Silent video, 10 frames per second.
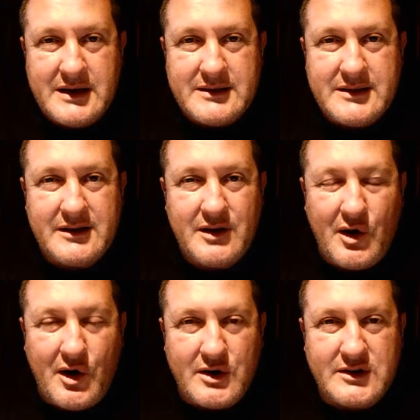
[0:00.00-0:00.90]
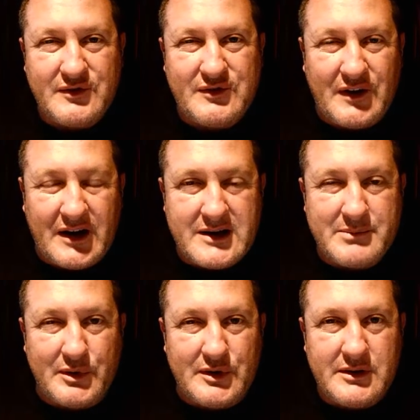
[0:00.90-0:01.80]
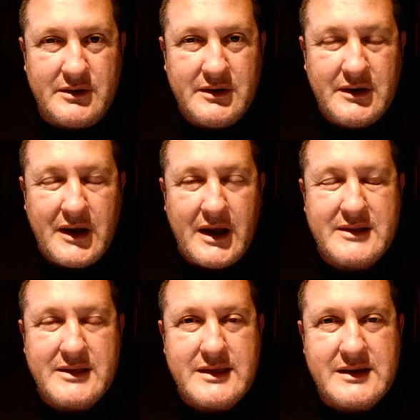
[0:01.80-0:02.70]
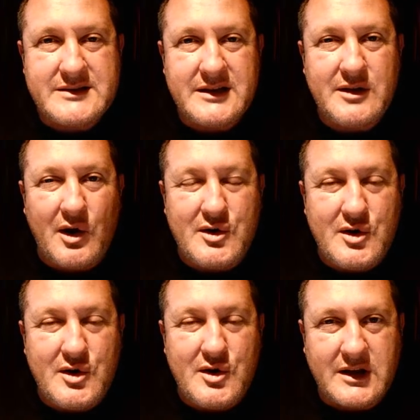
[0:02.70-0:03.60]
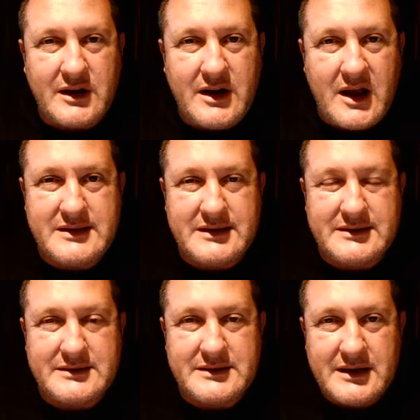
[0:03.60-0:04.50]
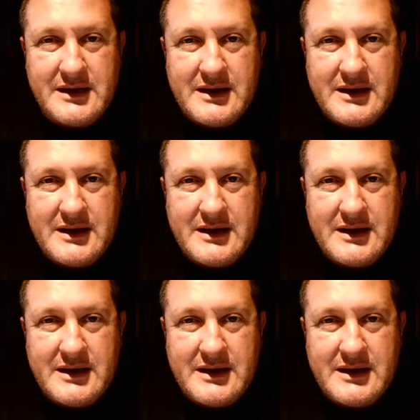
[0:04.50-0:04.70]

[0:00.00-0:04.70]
that aren't viable and things that are not going to happen, things